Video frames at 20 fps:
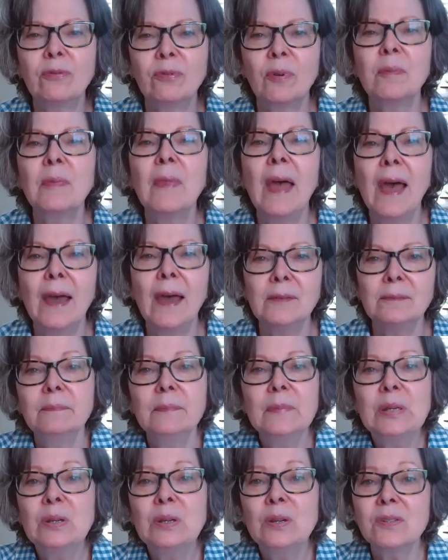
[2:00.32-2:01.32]
from that
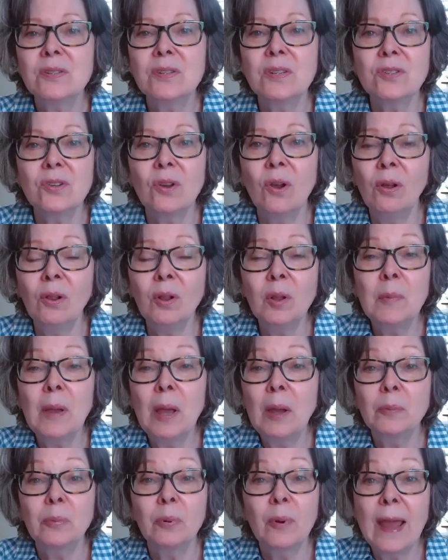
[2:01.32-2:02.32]
because it's all
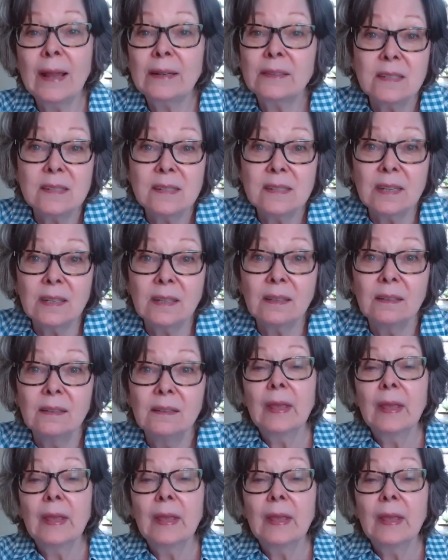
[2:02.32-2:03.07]
about practicing.